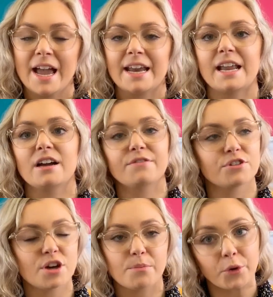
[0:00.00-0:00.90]
Now, if you
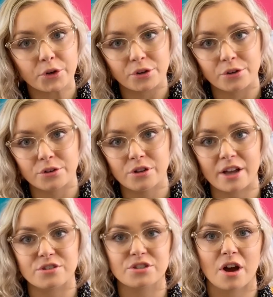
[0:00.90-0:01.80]
jump onto Google
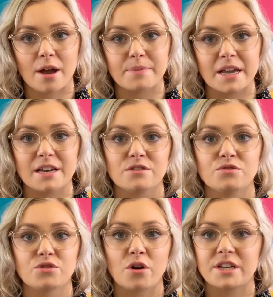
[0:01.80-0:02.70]
and you type
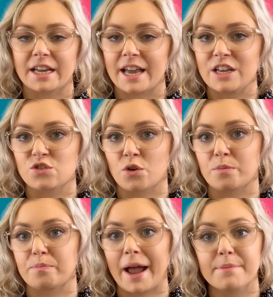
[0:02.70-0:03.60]
in
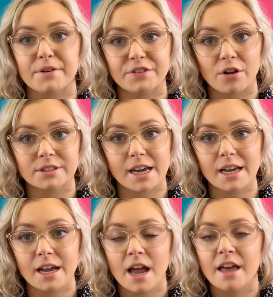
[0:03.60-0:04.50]
dodecahedron paper folding,
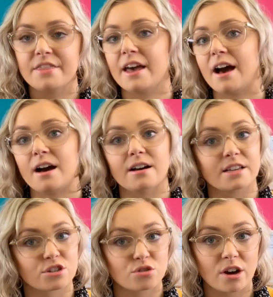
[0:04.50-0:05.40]
there are
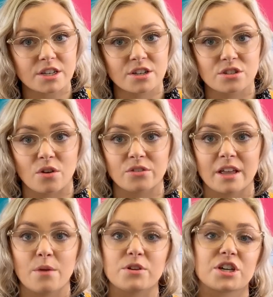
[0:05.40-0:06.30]
instructions on
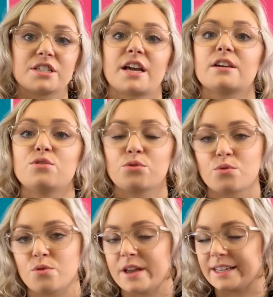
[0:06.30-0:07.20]
there which can take you
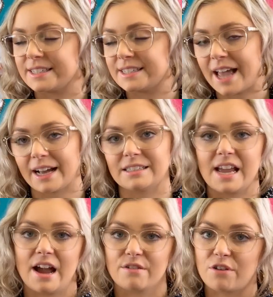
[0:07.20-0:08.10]
through exactly
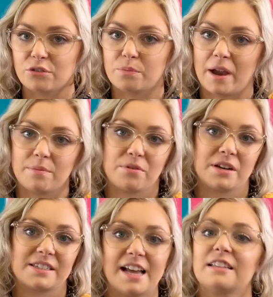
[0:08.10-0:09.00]
how to fold the paper and
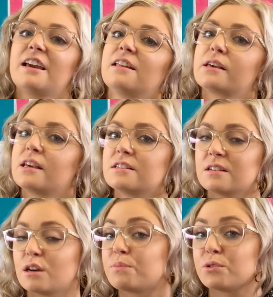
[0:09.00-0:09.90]
exactly how the kids
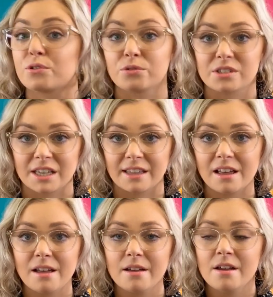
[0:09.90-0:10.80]
need to put it all together.